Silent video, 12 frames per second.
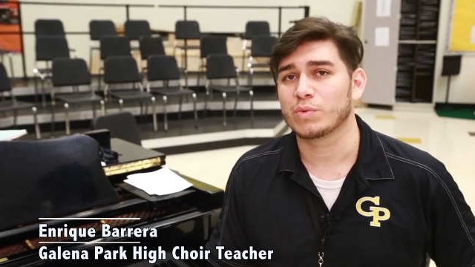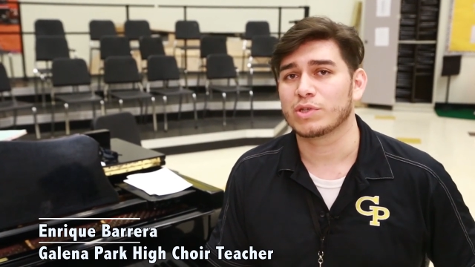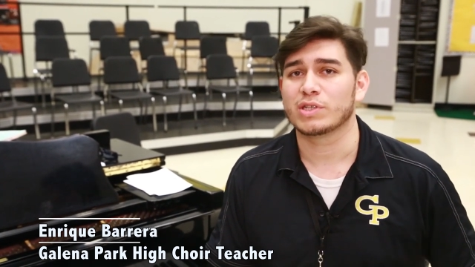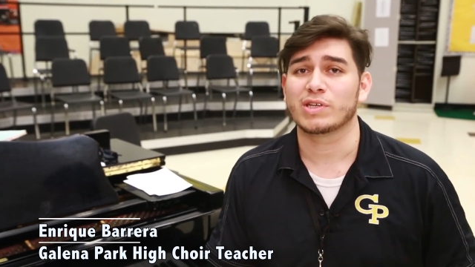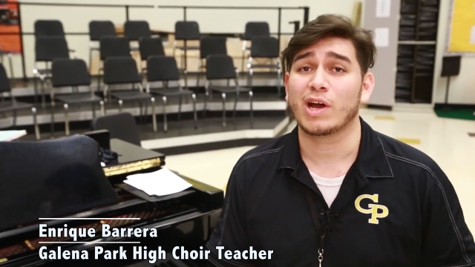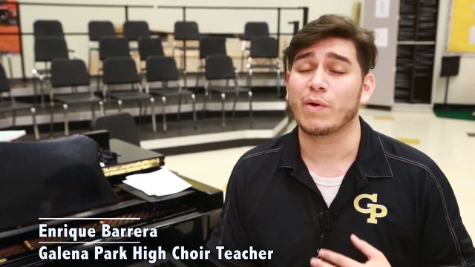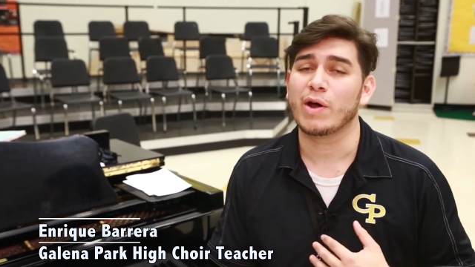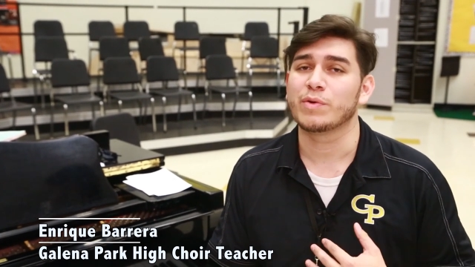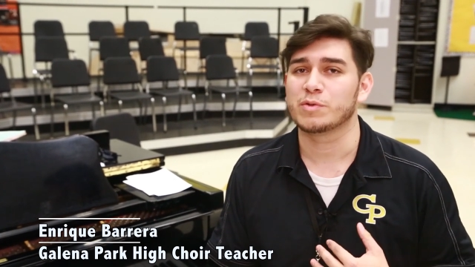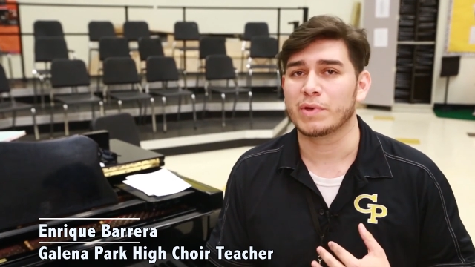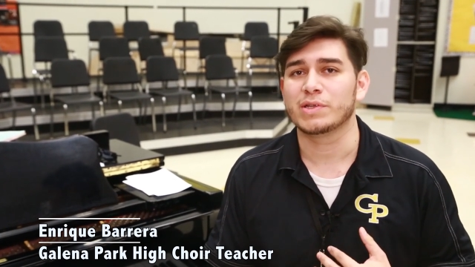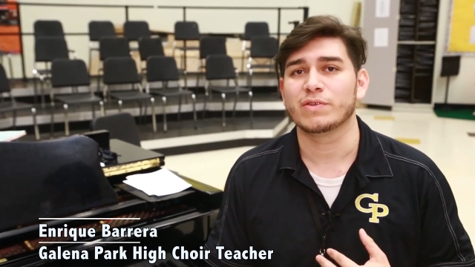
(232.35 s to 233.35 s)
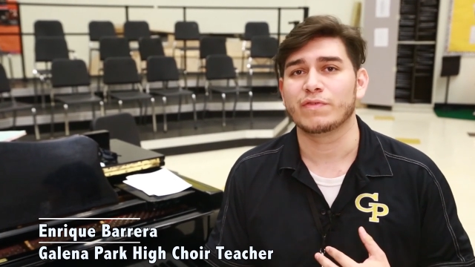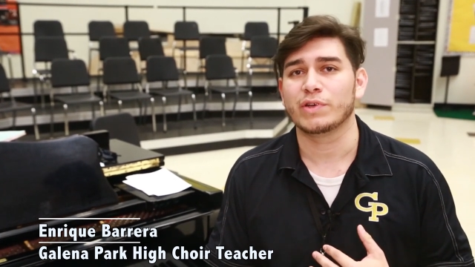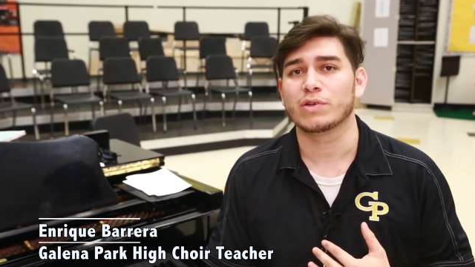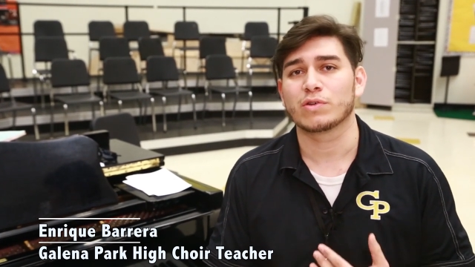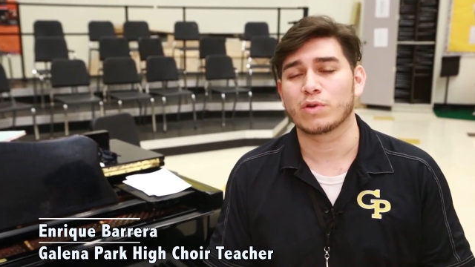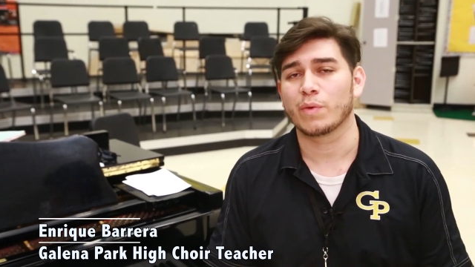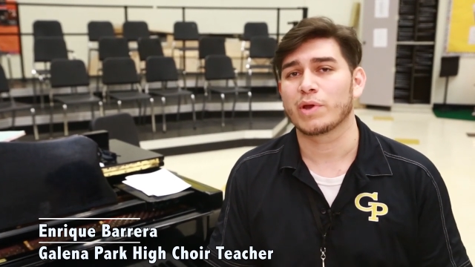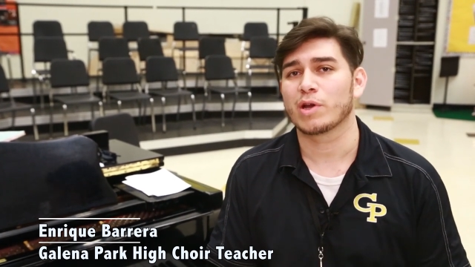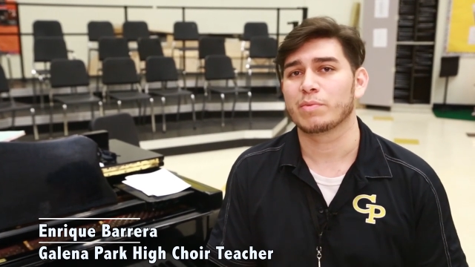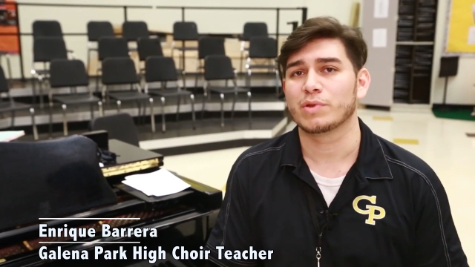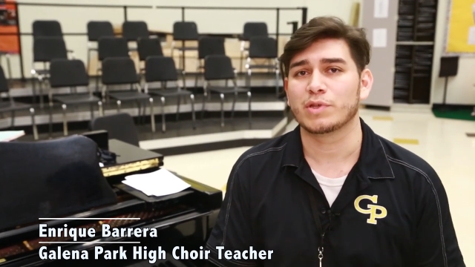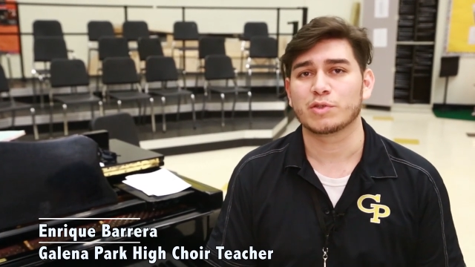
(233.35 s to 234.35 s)
which is how I was made to feel growing
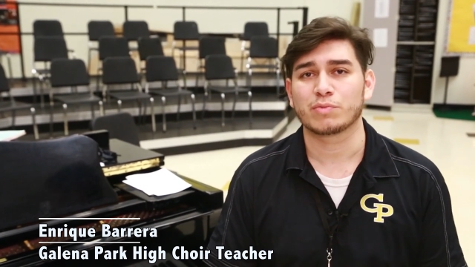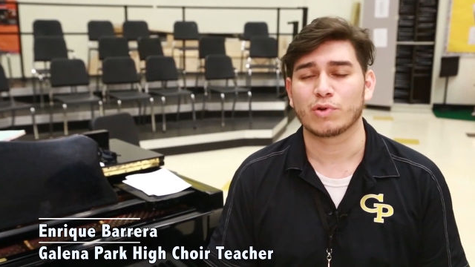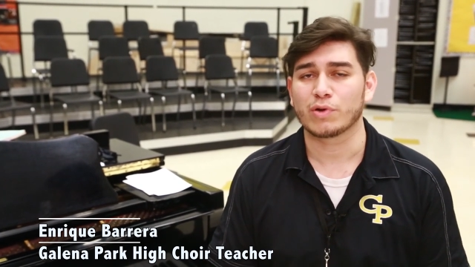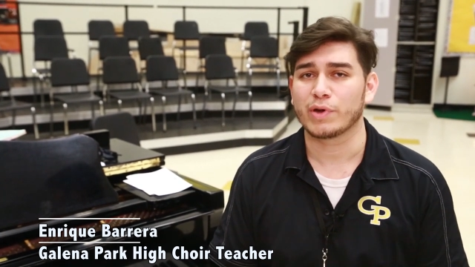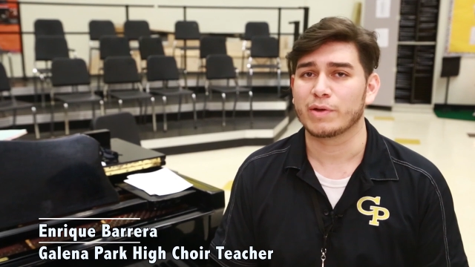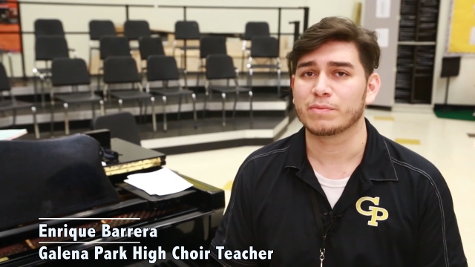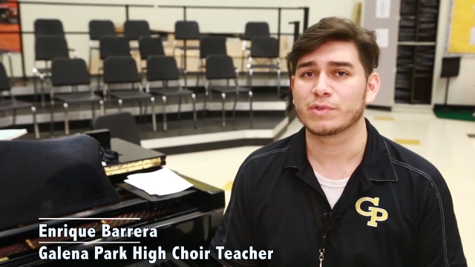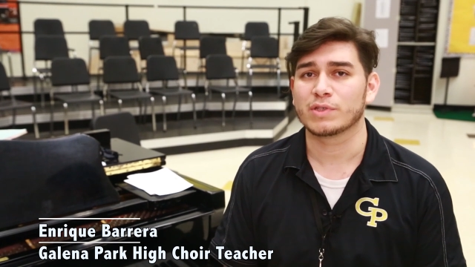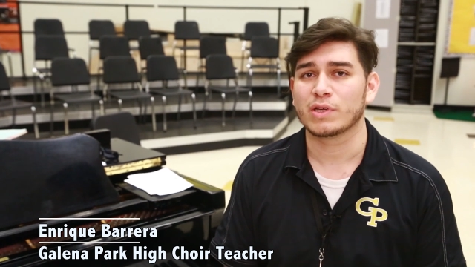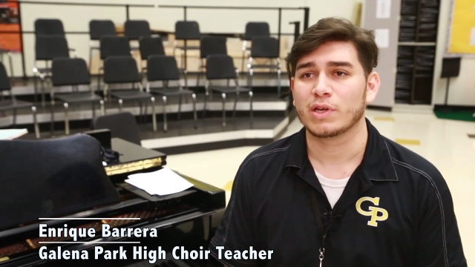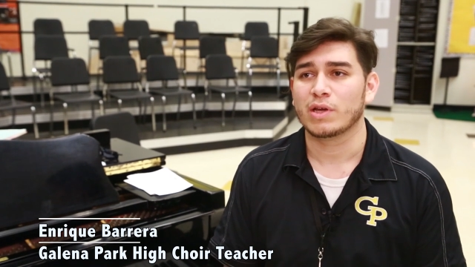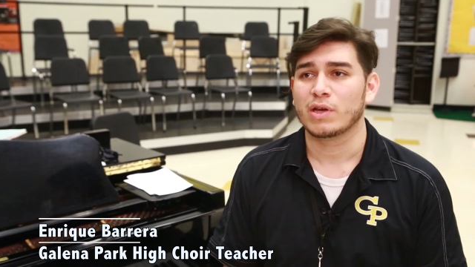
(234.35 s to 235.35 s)
up in these programs.